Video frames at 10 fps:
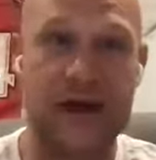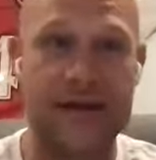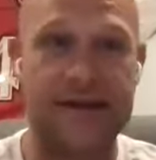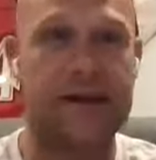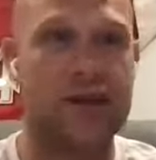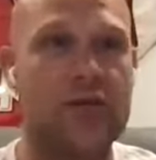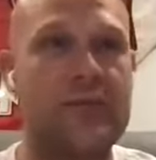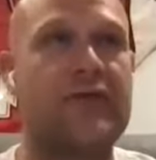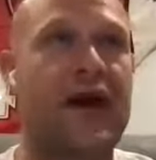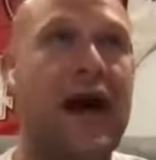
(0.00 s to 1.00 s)
I did a little bit
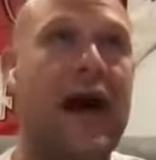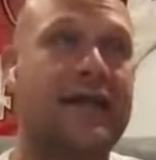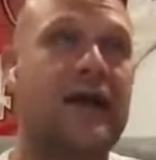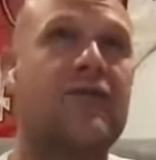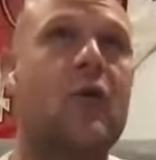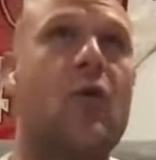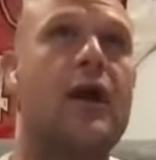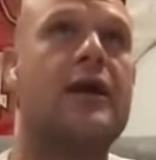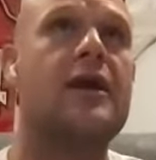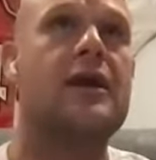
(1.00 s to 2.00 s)
of a high level
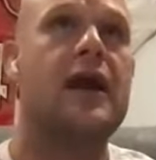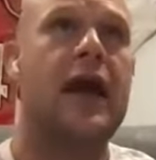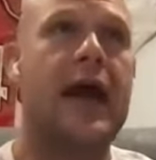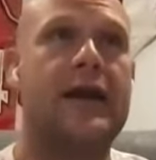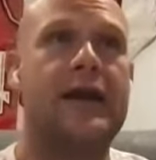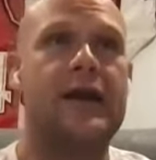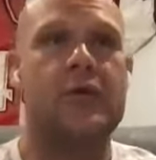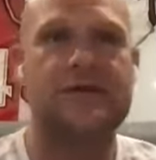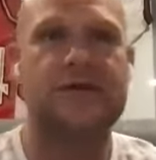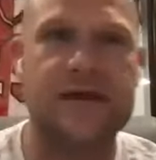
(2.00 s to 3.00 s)
one, and it
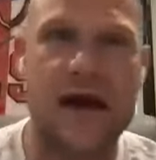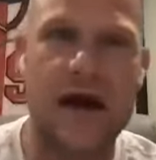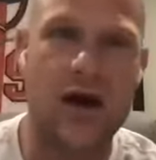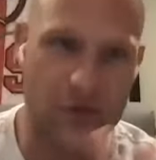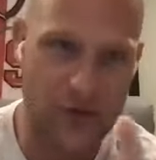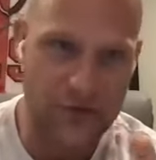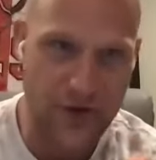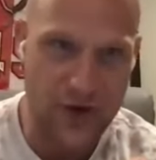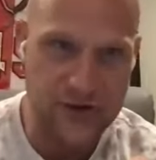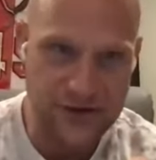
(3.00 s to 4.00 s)
was uh,
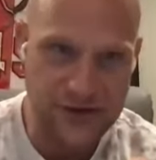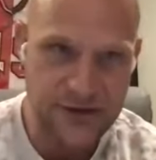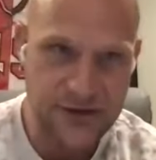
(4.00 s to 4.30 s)
reverse